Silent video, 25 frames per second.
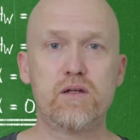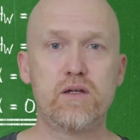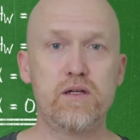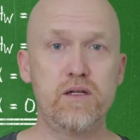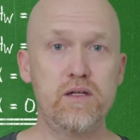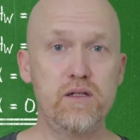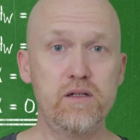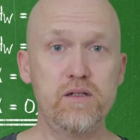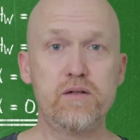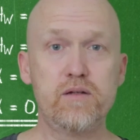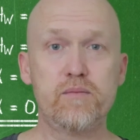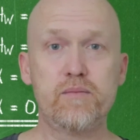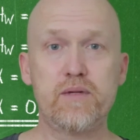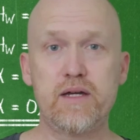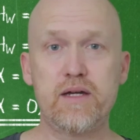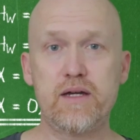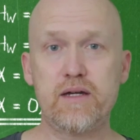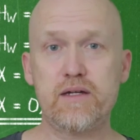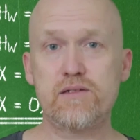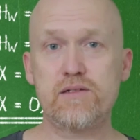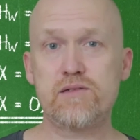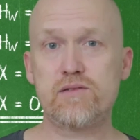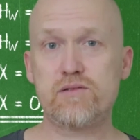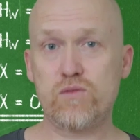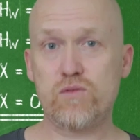Helium
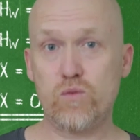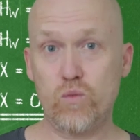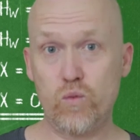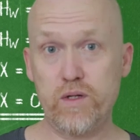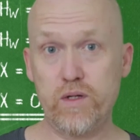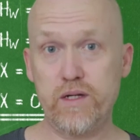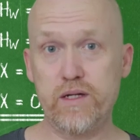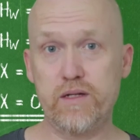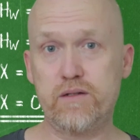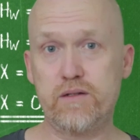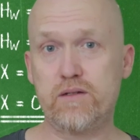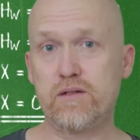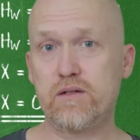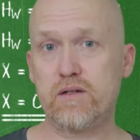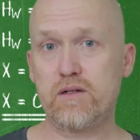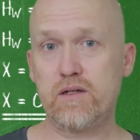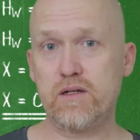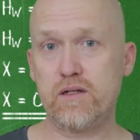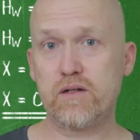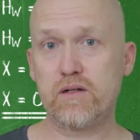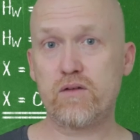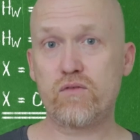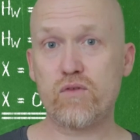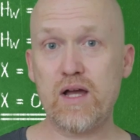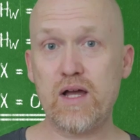has weight,
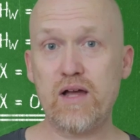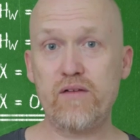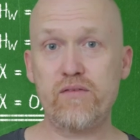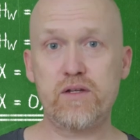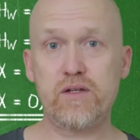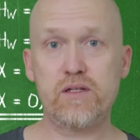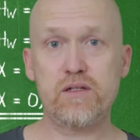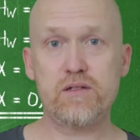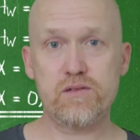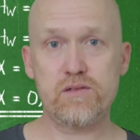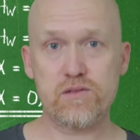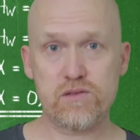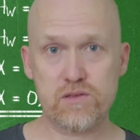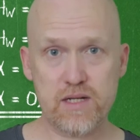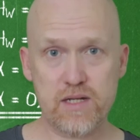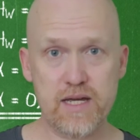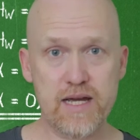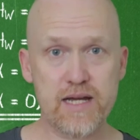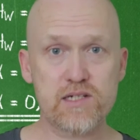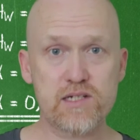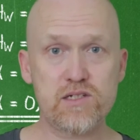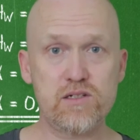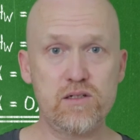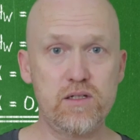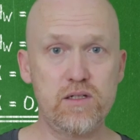and gravity is
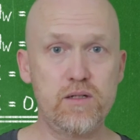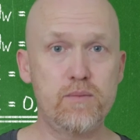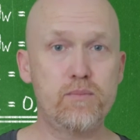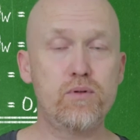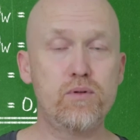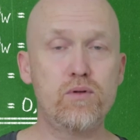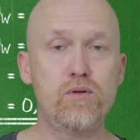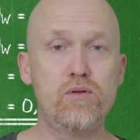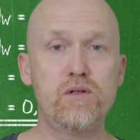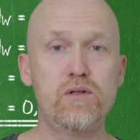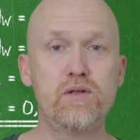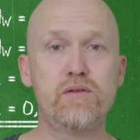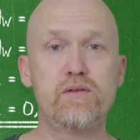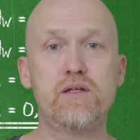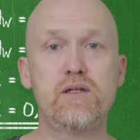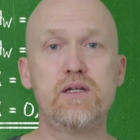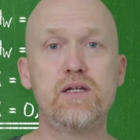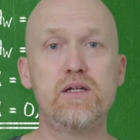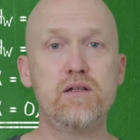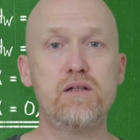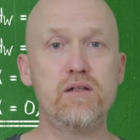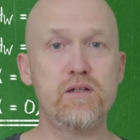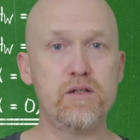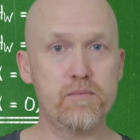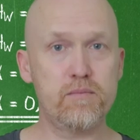actually pulling the
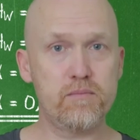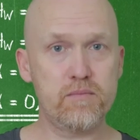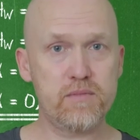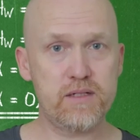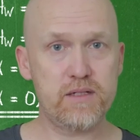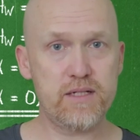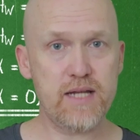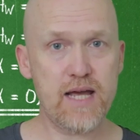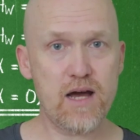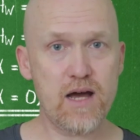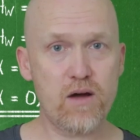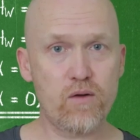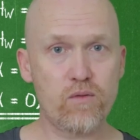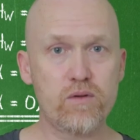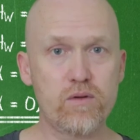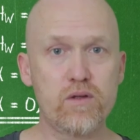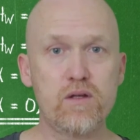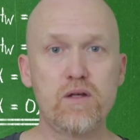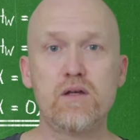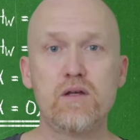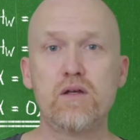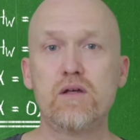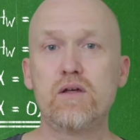helium down.